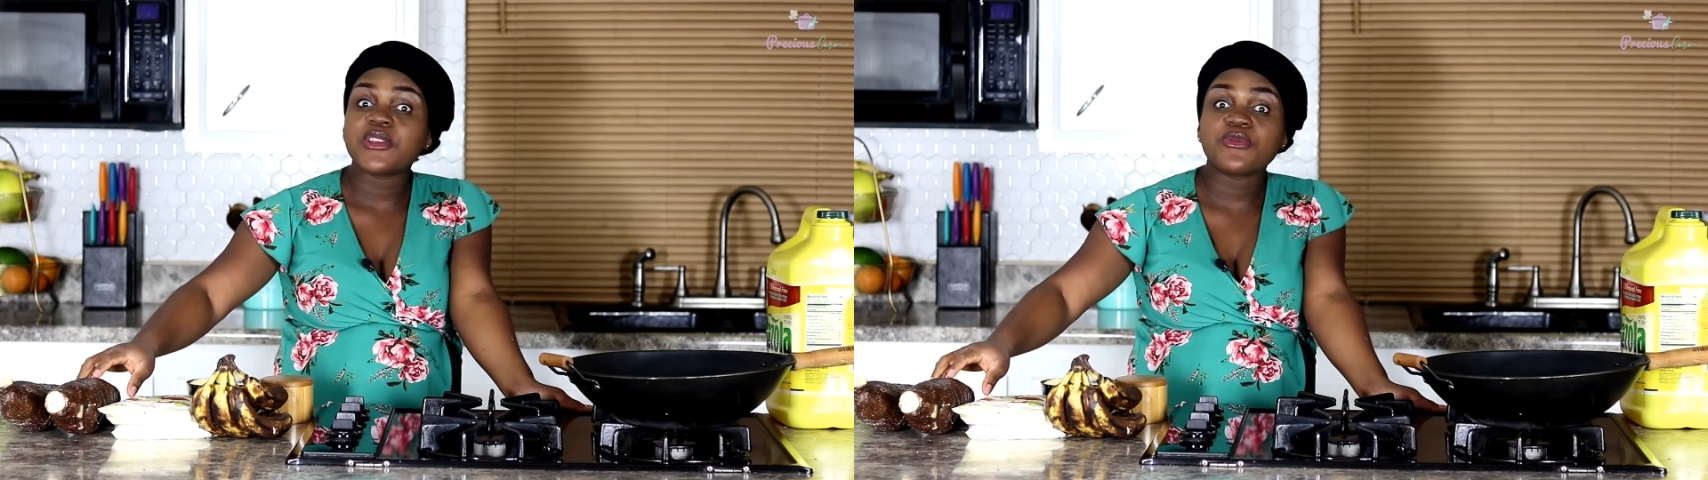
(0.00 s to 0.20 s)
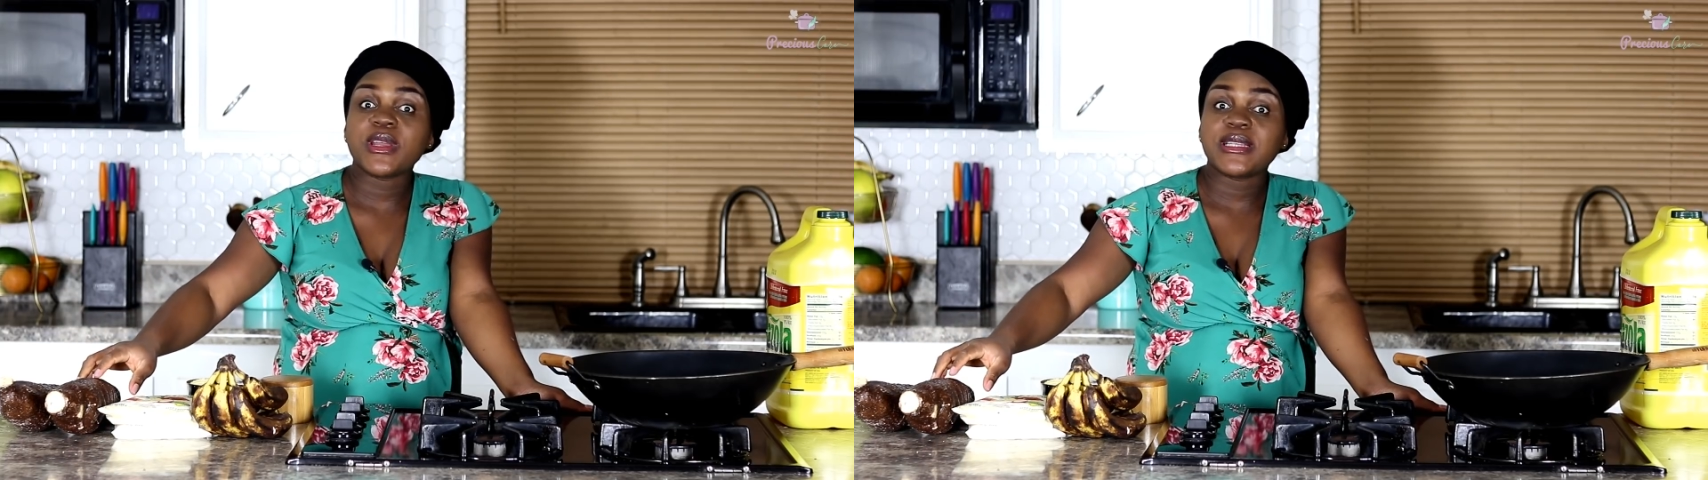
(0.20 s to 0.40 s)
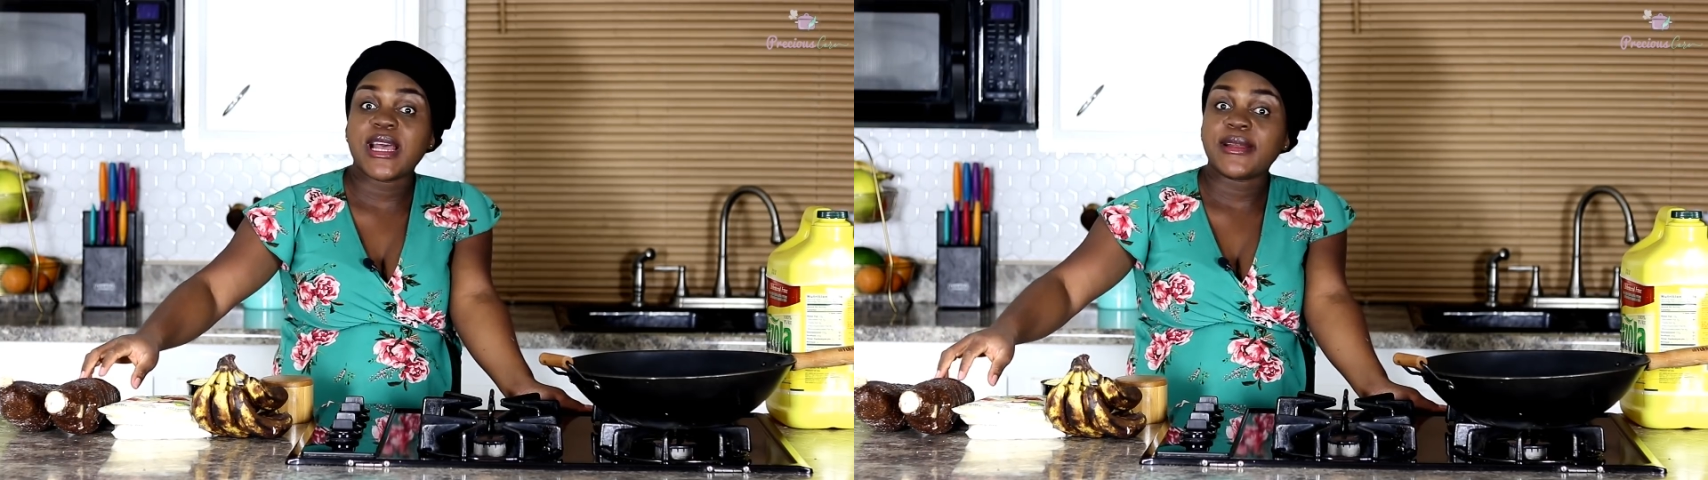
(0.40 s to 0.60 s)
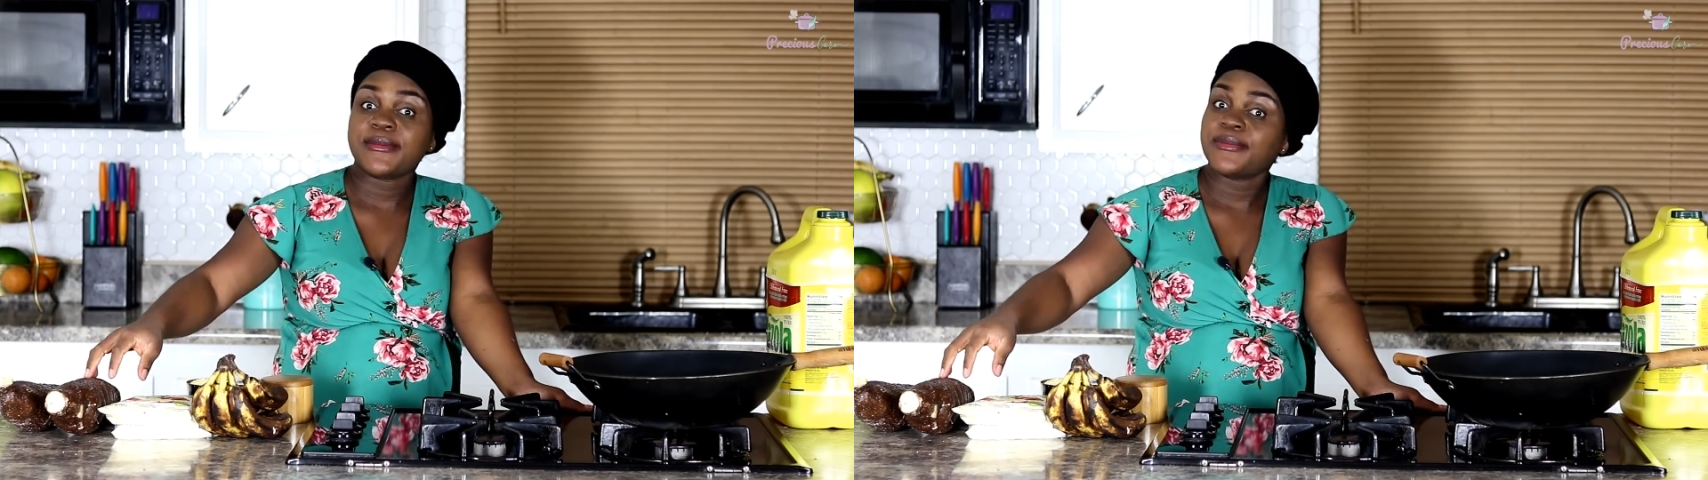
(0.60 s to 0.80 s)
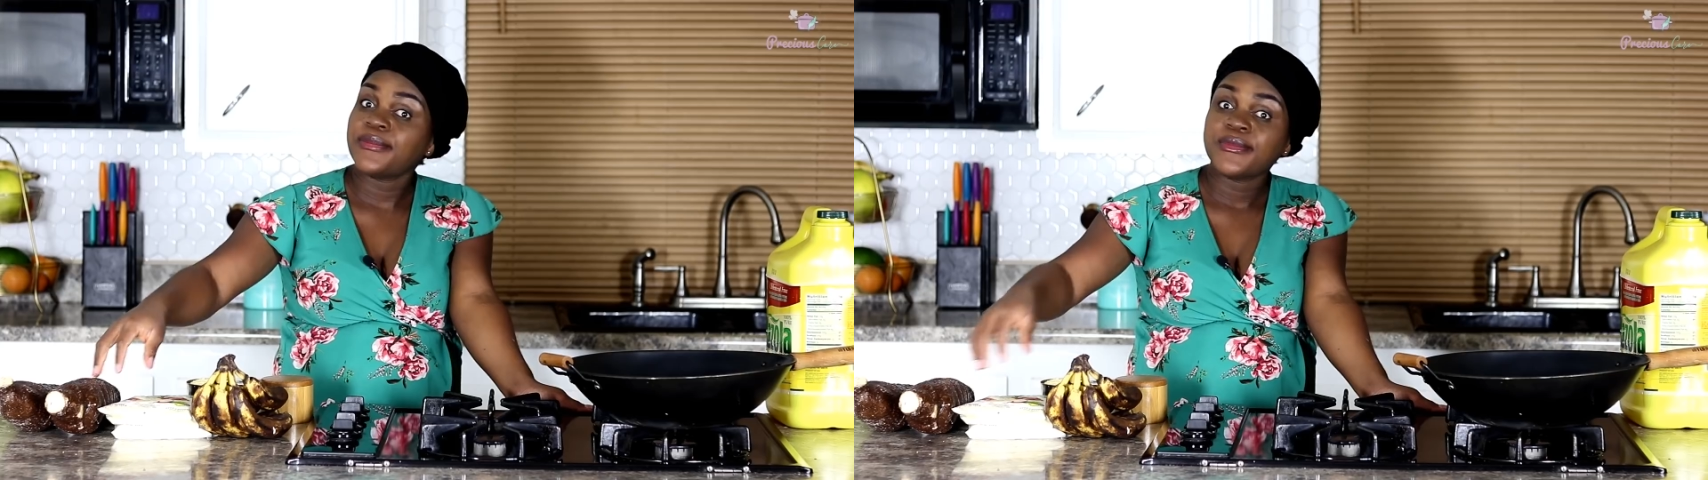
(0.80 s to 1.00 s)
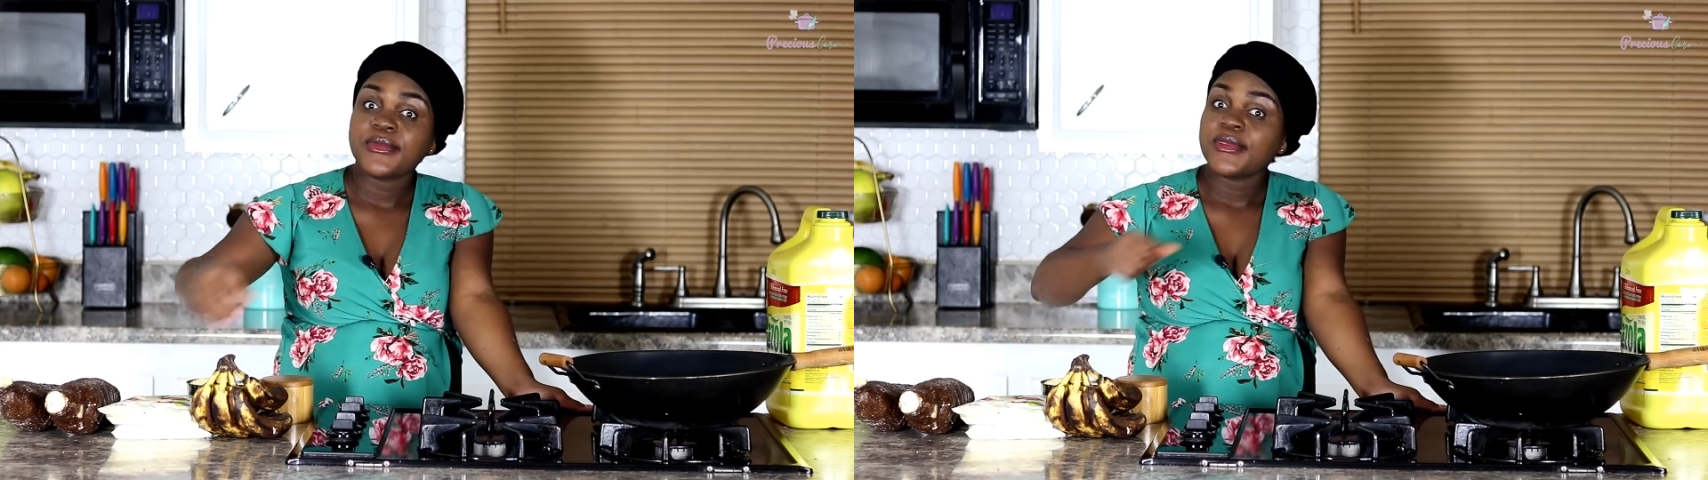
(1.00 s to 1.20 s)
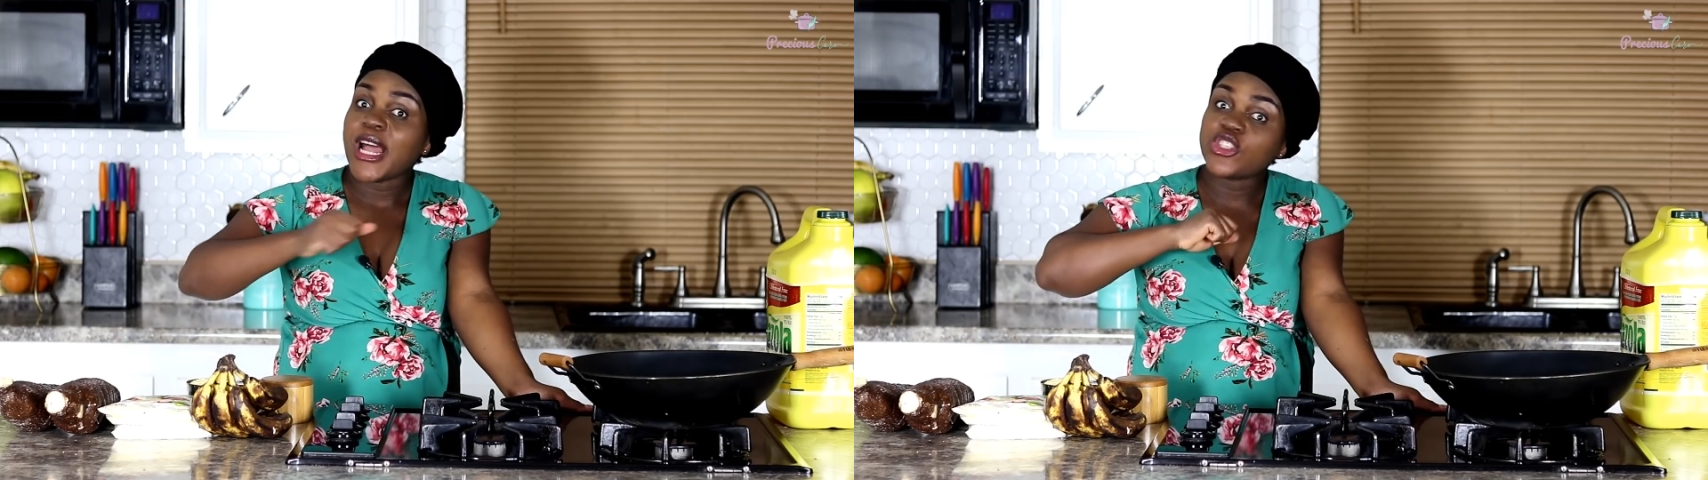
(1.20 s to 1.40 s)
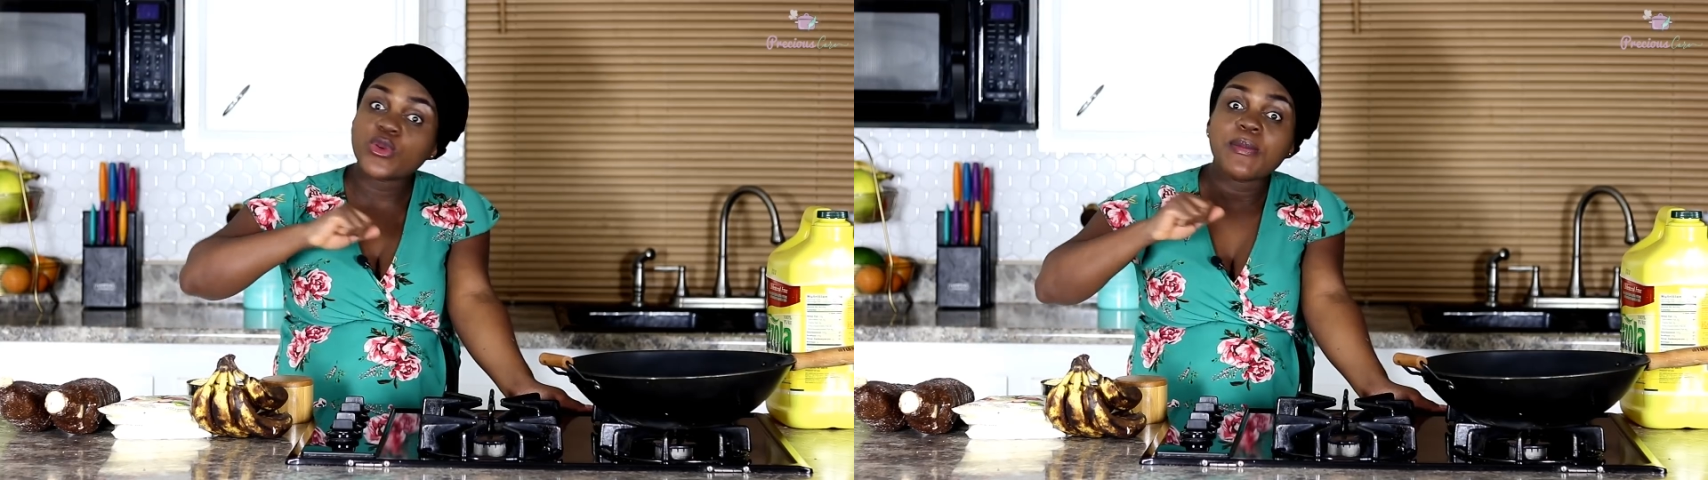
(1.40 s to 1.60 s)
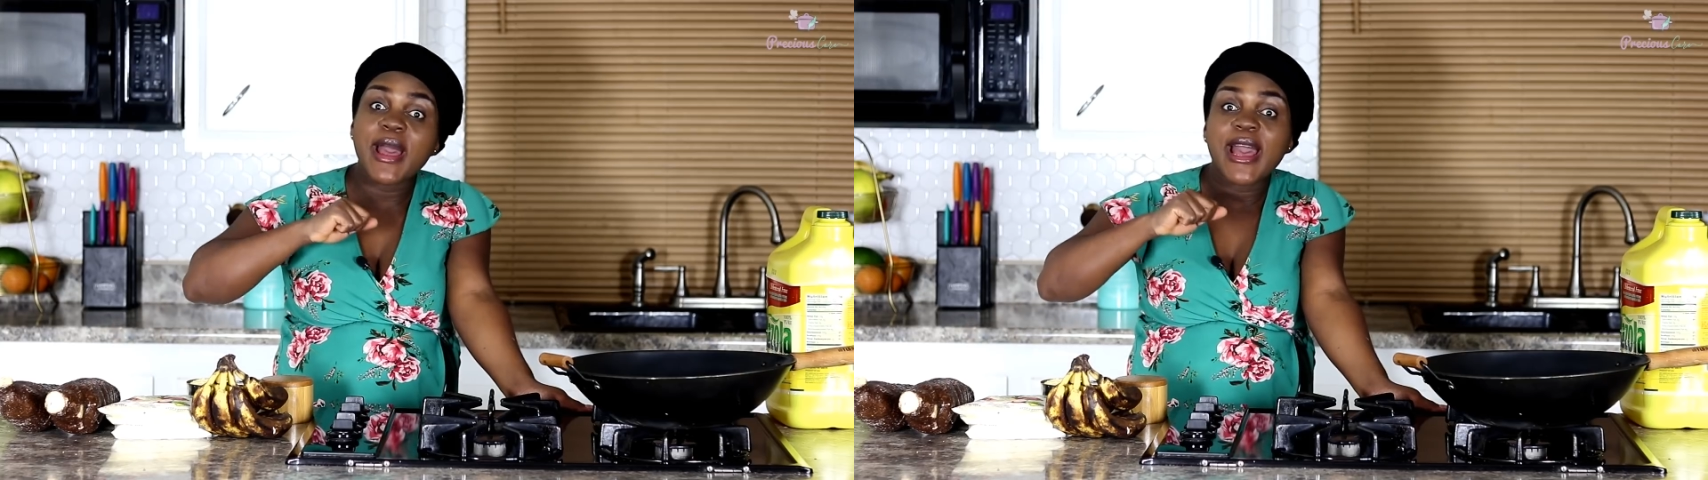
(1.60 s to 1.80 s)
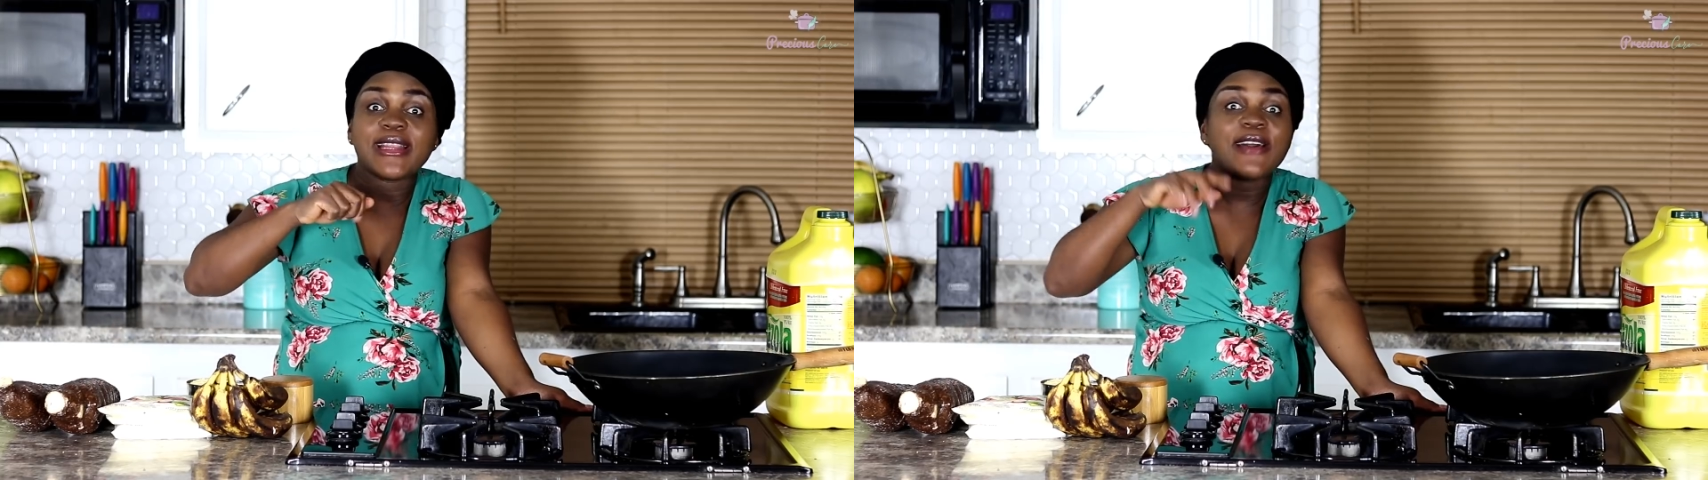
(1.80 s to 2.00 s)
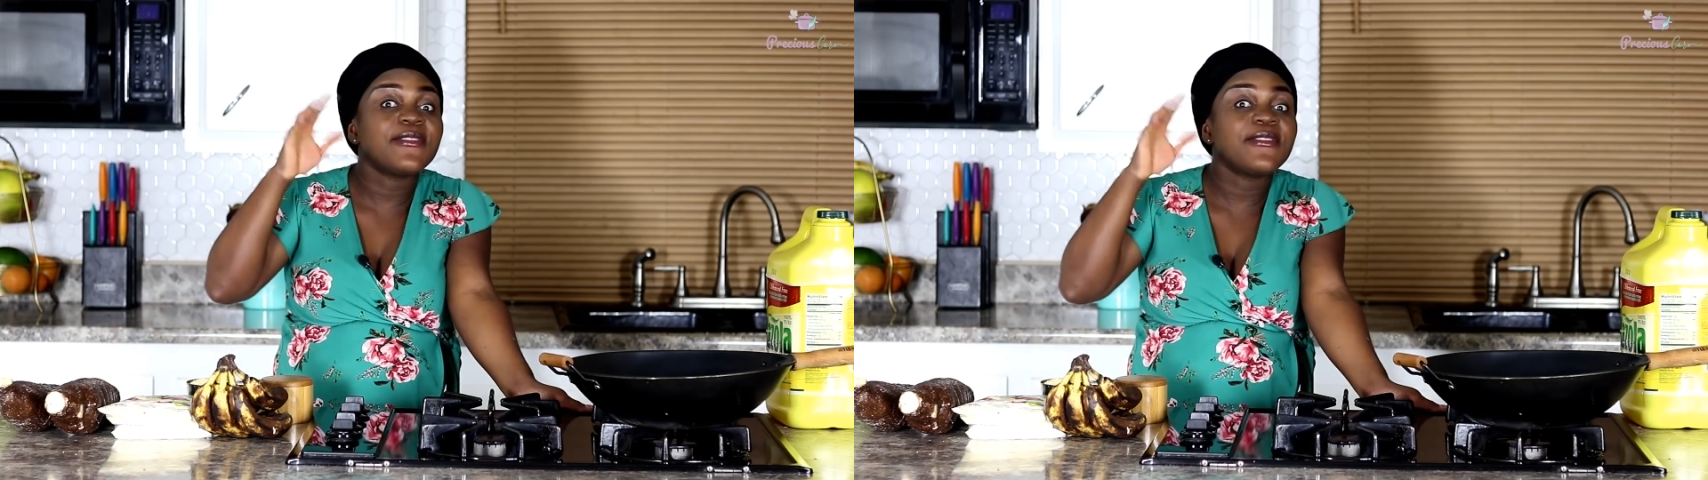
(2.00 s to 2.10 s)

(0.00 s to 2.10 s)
grater and do it by hand.